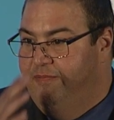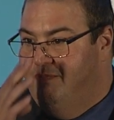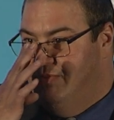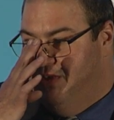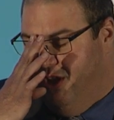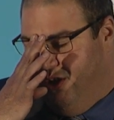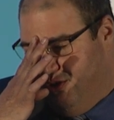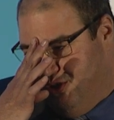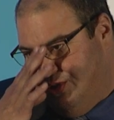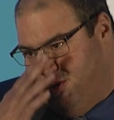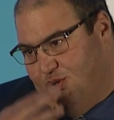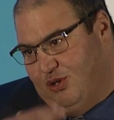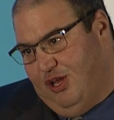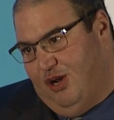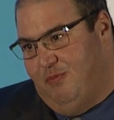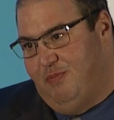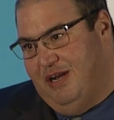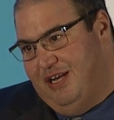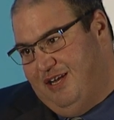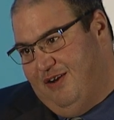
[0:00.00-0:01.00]
you know, Sue, a
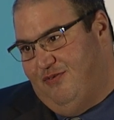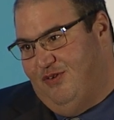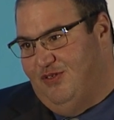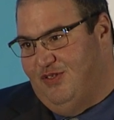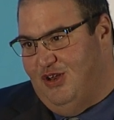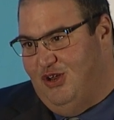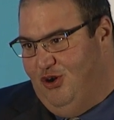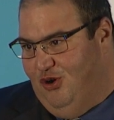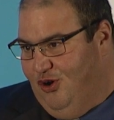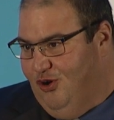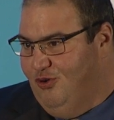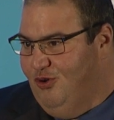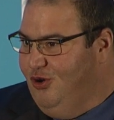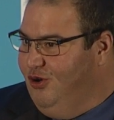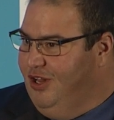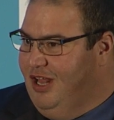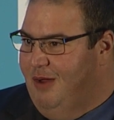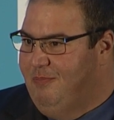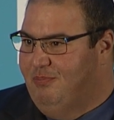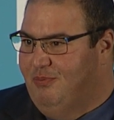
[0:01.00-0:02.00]
little bit different than your
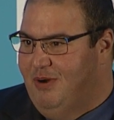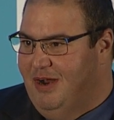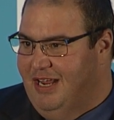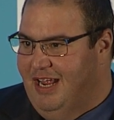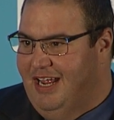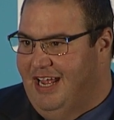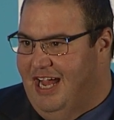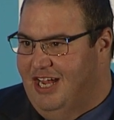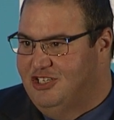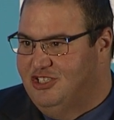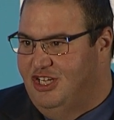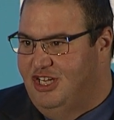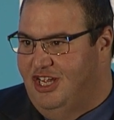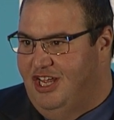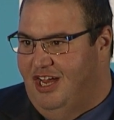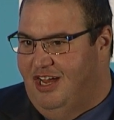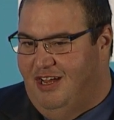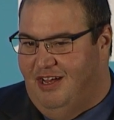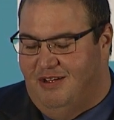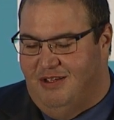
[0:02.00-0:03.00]
rural upbringing, actually,
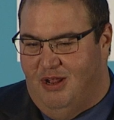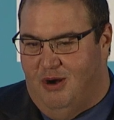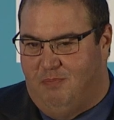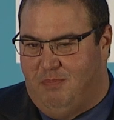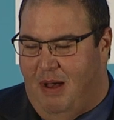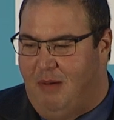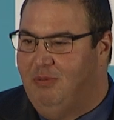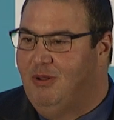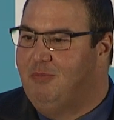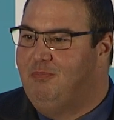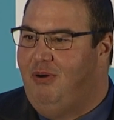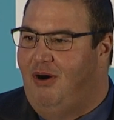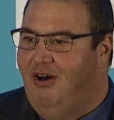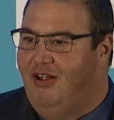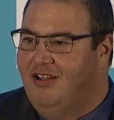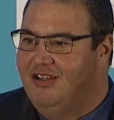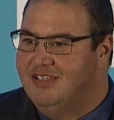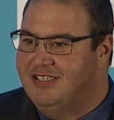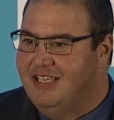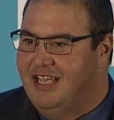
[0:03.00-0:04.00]
you know, public
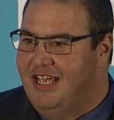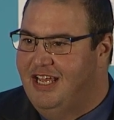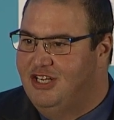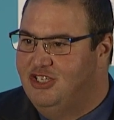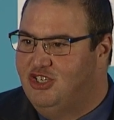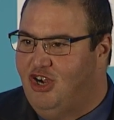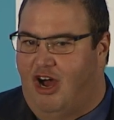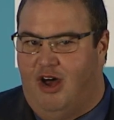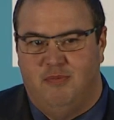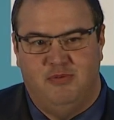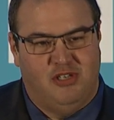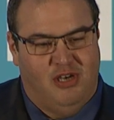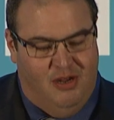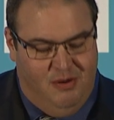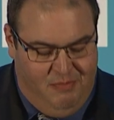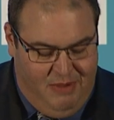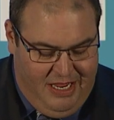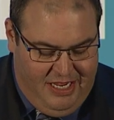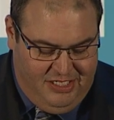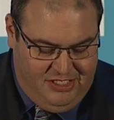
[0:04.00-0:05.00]
policy and jobs
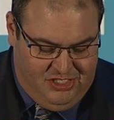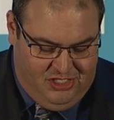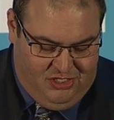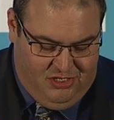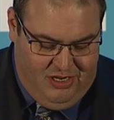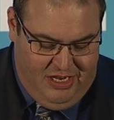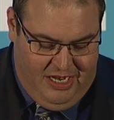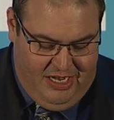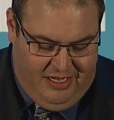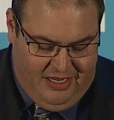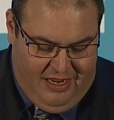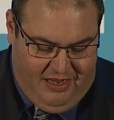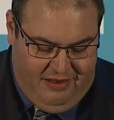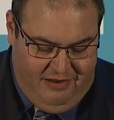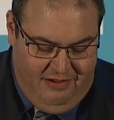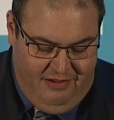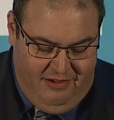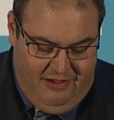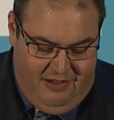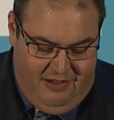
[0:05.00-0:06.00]
on Main Street and,
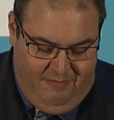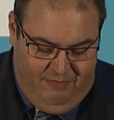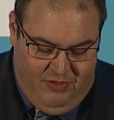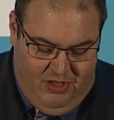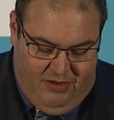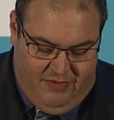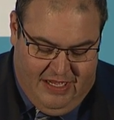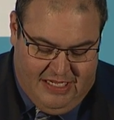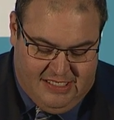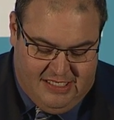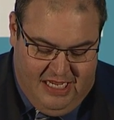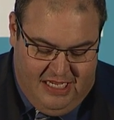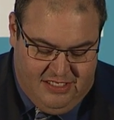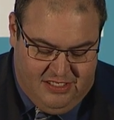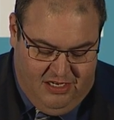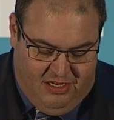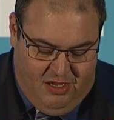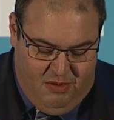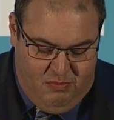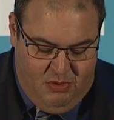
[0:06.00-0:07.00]
you know, that
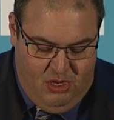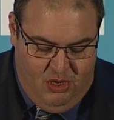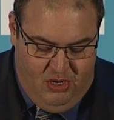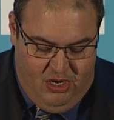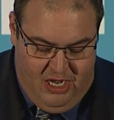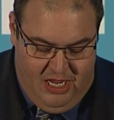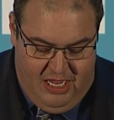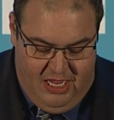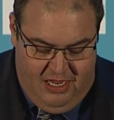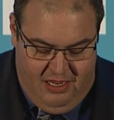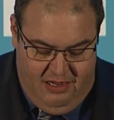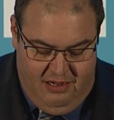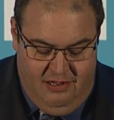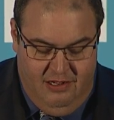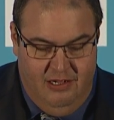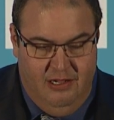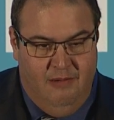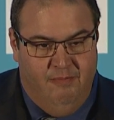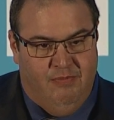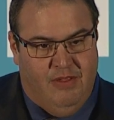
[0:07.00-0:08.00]
sense of community
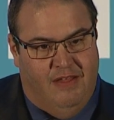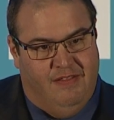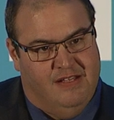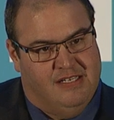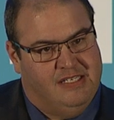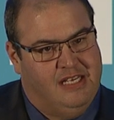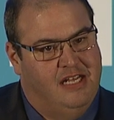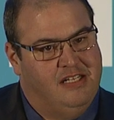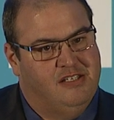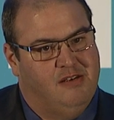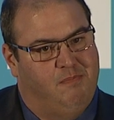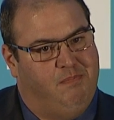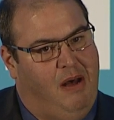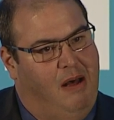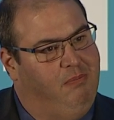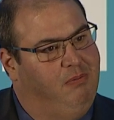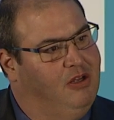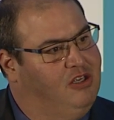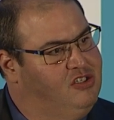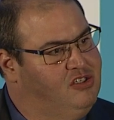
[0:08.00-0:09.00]
and the sense of
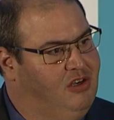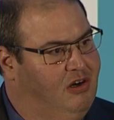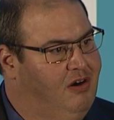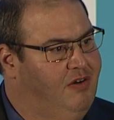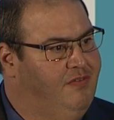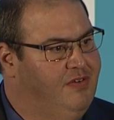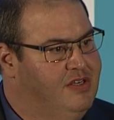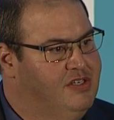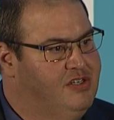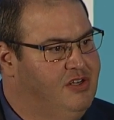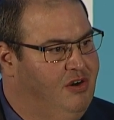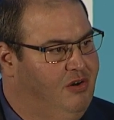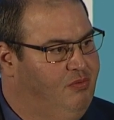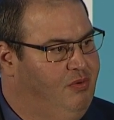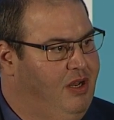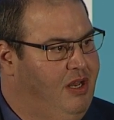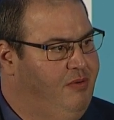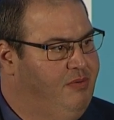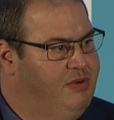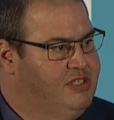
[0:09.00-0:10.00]
public service, you know,
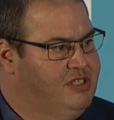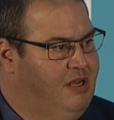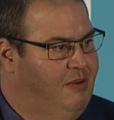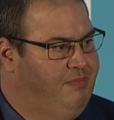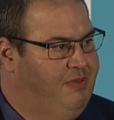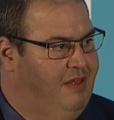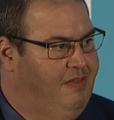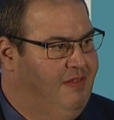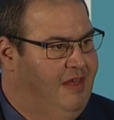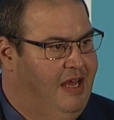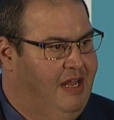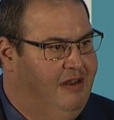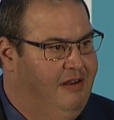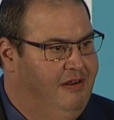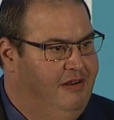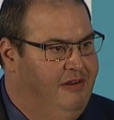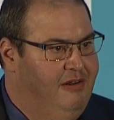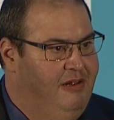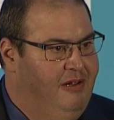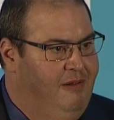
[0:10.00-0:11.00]
really was something
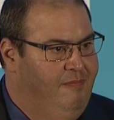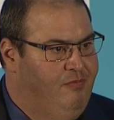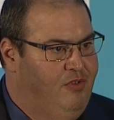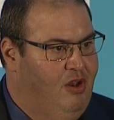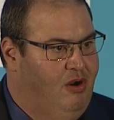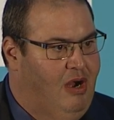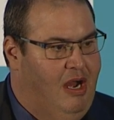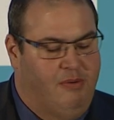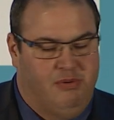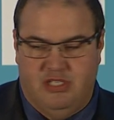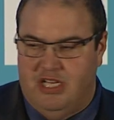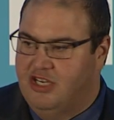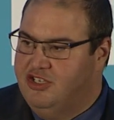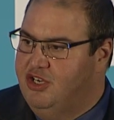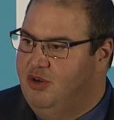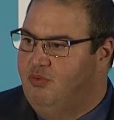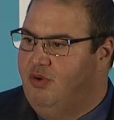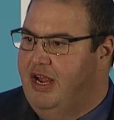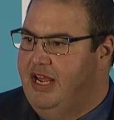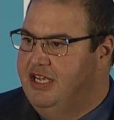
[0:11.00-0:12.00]
that, you know, I was
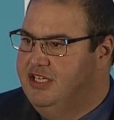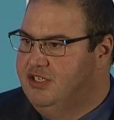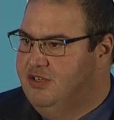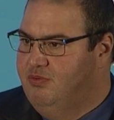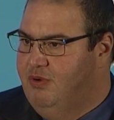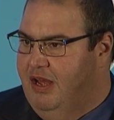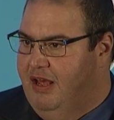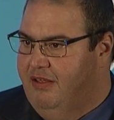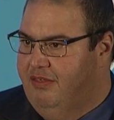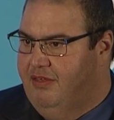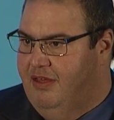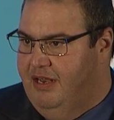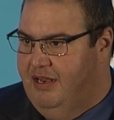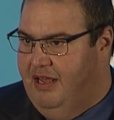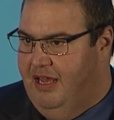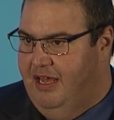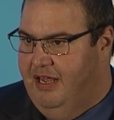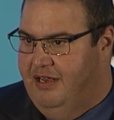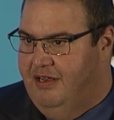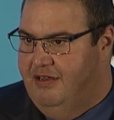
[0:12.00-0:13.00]
actually raised with
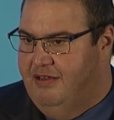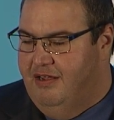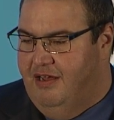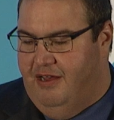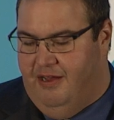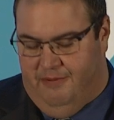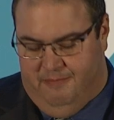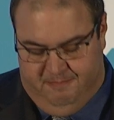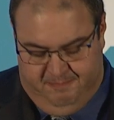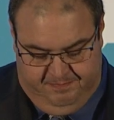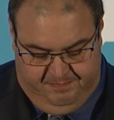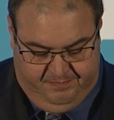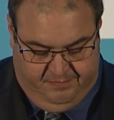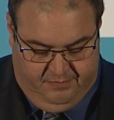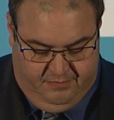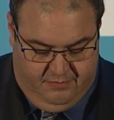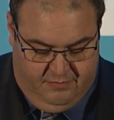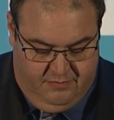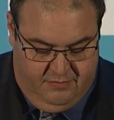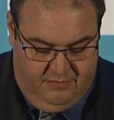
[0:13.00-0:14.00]
and
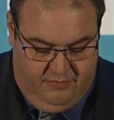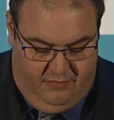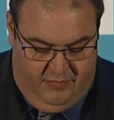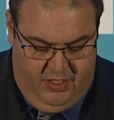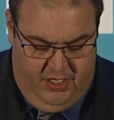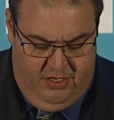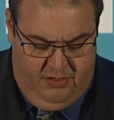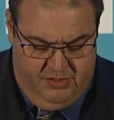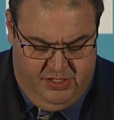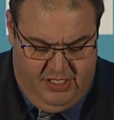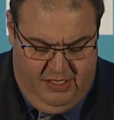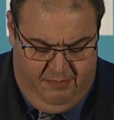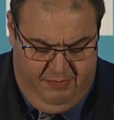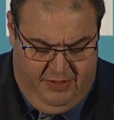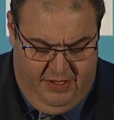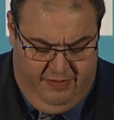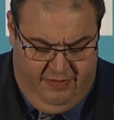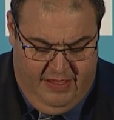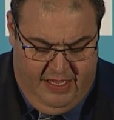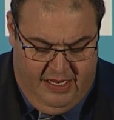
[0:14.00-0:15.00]
you know,
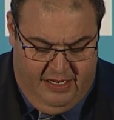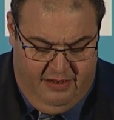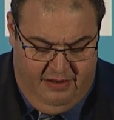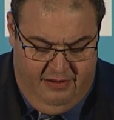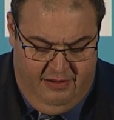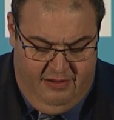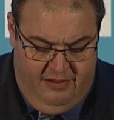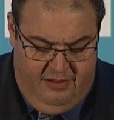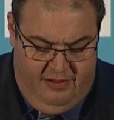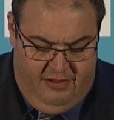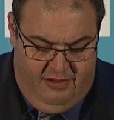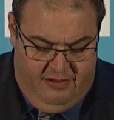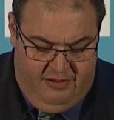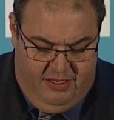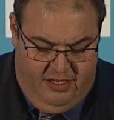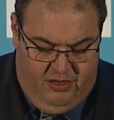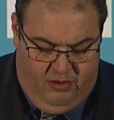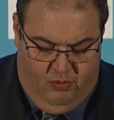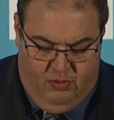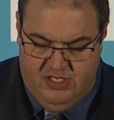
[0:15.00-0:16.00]
something that,
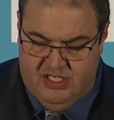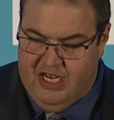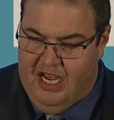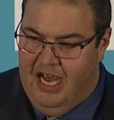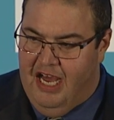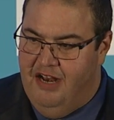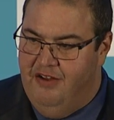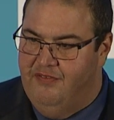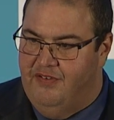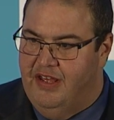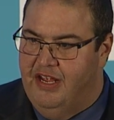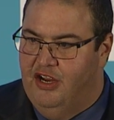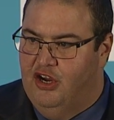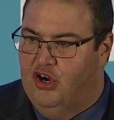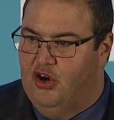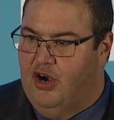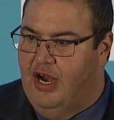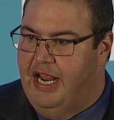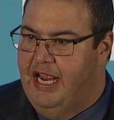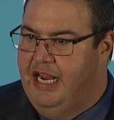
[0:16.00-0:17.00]
you know, was kind of
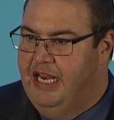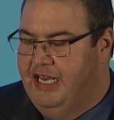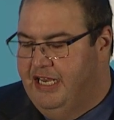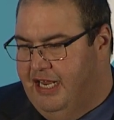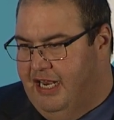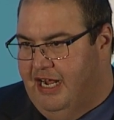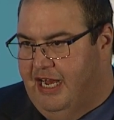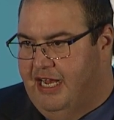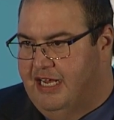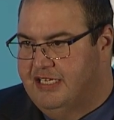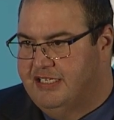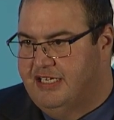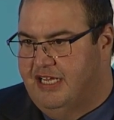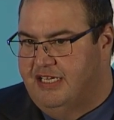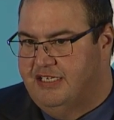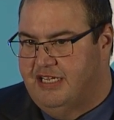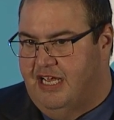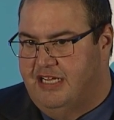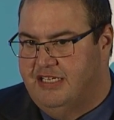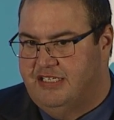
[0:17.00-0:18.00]
ingrained in us
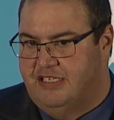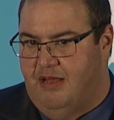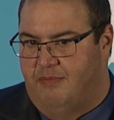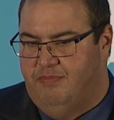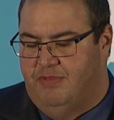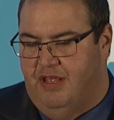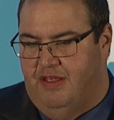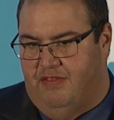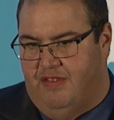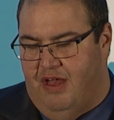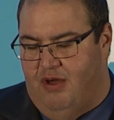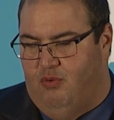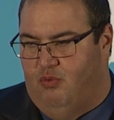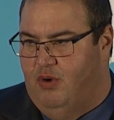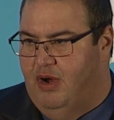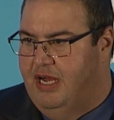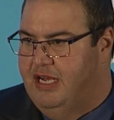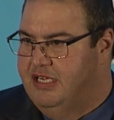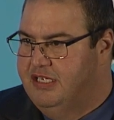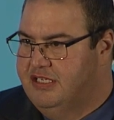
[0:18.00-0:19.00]
as something that
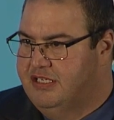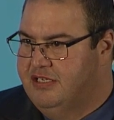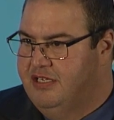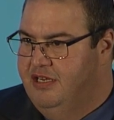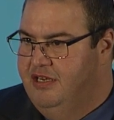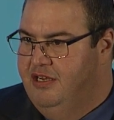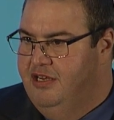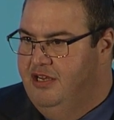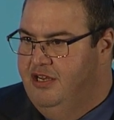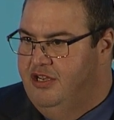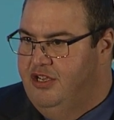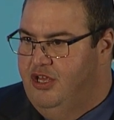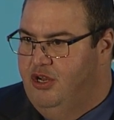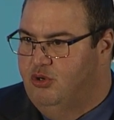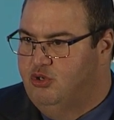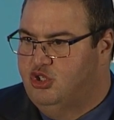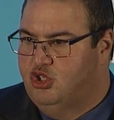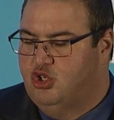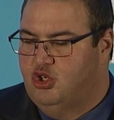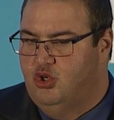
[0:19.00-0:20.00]
was, you
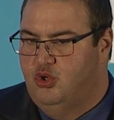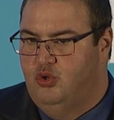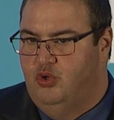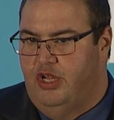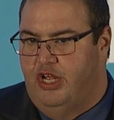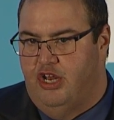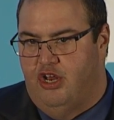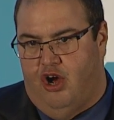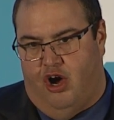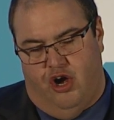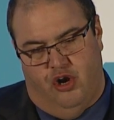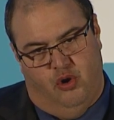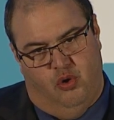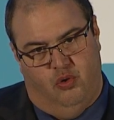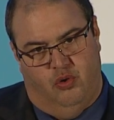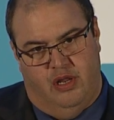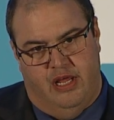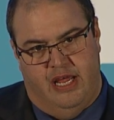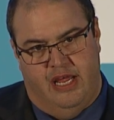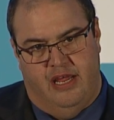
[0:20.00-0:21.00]
know, truly not
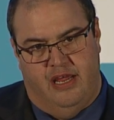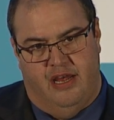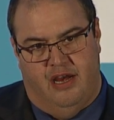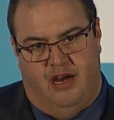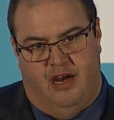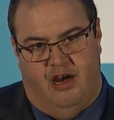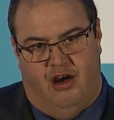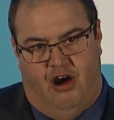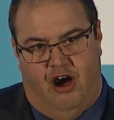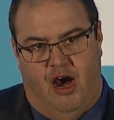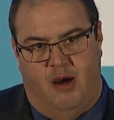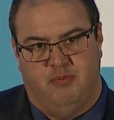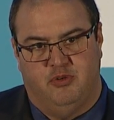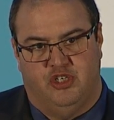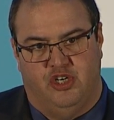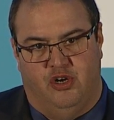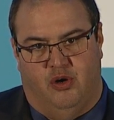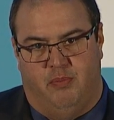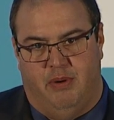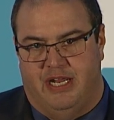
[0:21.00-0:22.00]
only
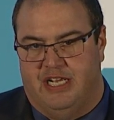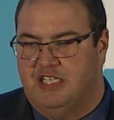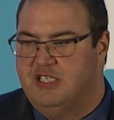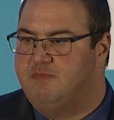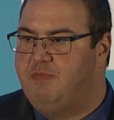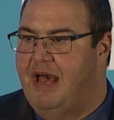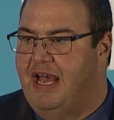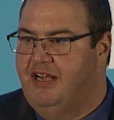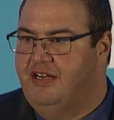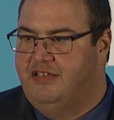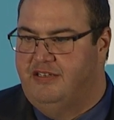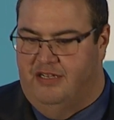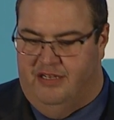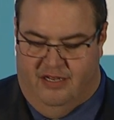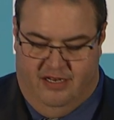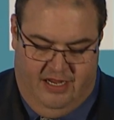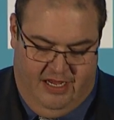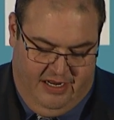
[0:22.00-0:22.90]
optional but expected.